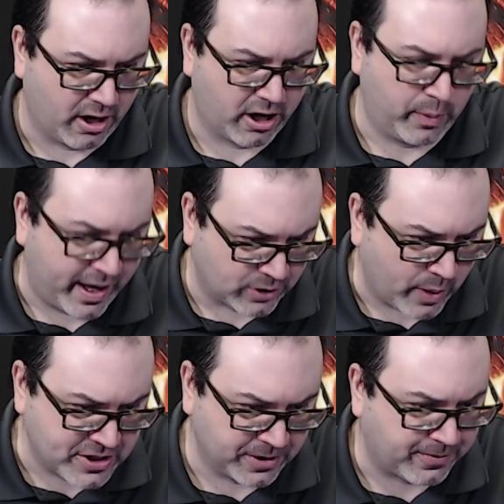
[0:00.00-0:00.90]
All right, we have a
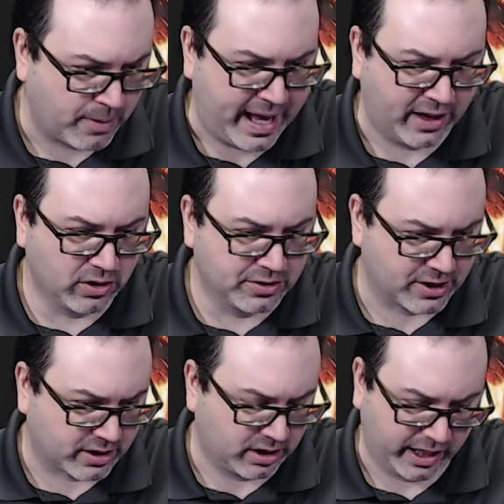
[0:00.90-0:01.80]
question from
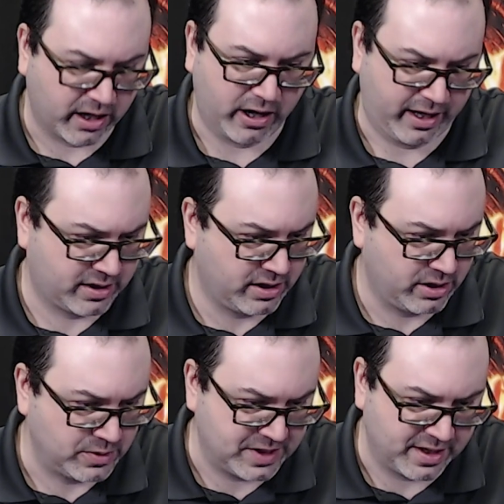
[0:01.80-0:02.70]
Elder Cleric
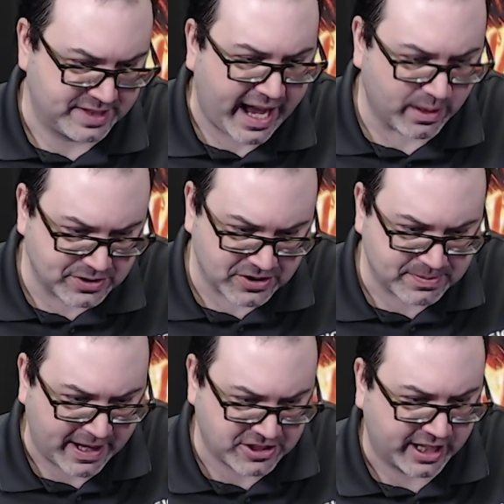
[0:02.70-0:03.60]
who says, At
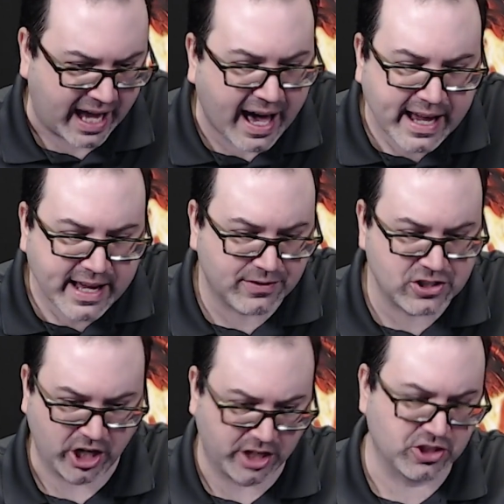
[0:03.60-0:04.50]
Wizards Magic, I have
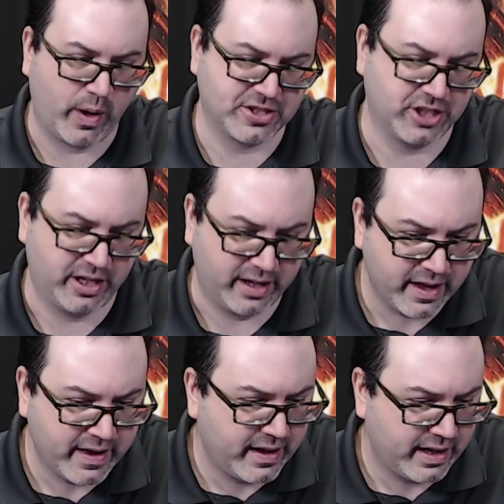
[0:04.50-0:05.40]
a judge question.
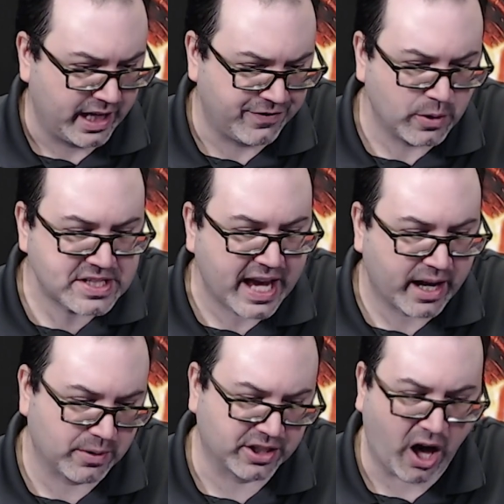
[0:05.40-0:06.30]
If you
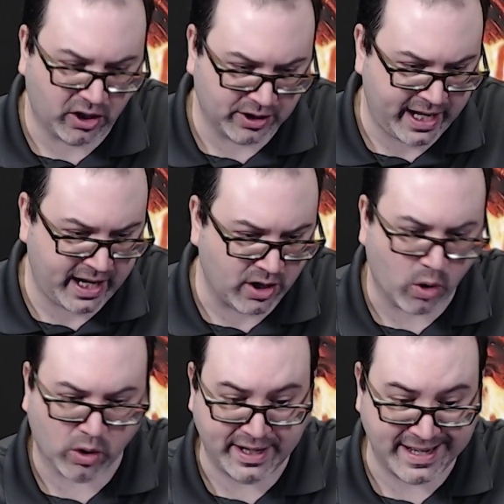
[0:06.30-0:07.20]
attack with a Colonnade
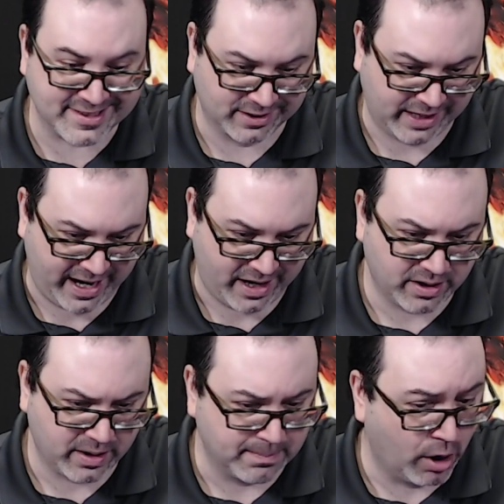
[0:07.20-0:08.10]
or a Nissa
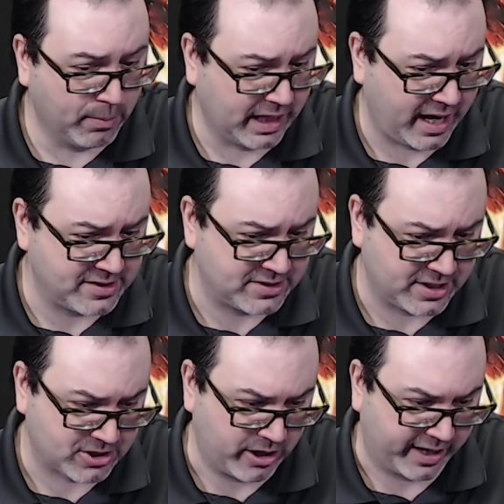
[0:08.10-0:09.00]
land, Mobilized
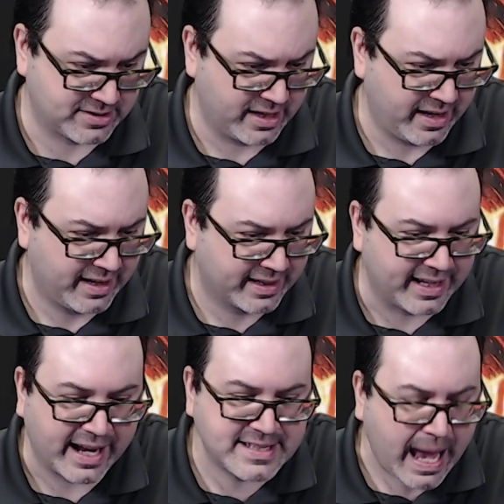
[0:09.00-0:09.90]
District,
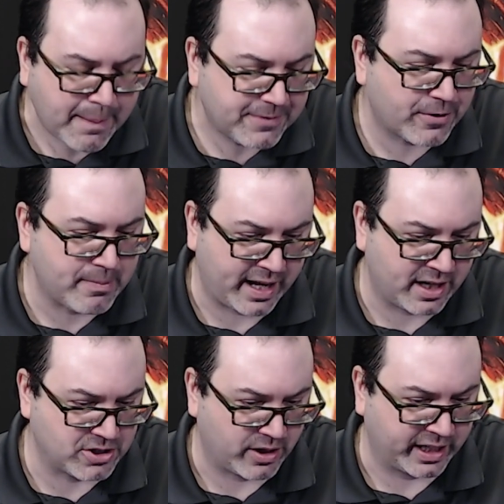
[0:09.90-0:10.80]
can I tap it for
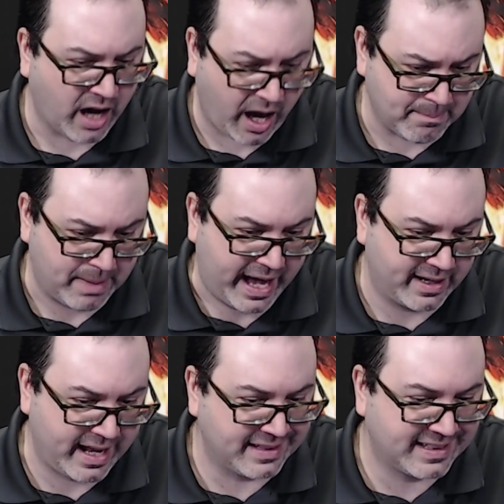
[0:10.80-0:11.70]
mana during
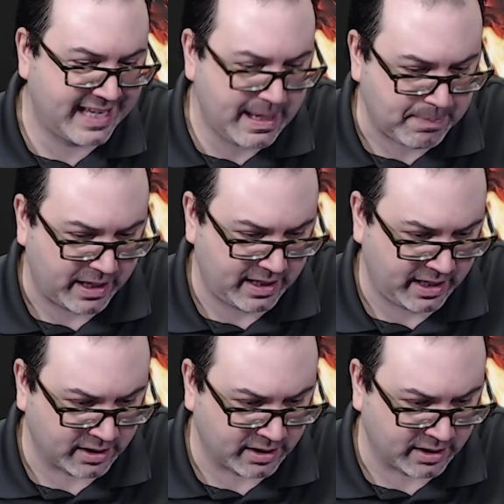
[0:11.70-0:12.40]
combat and keep it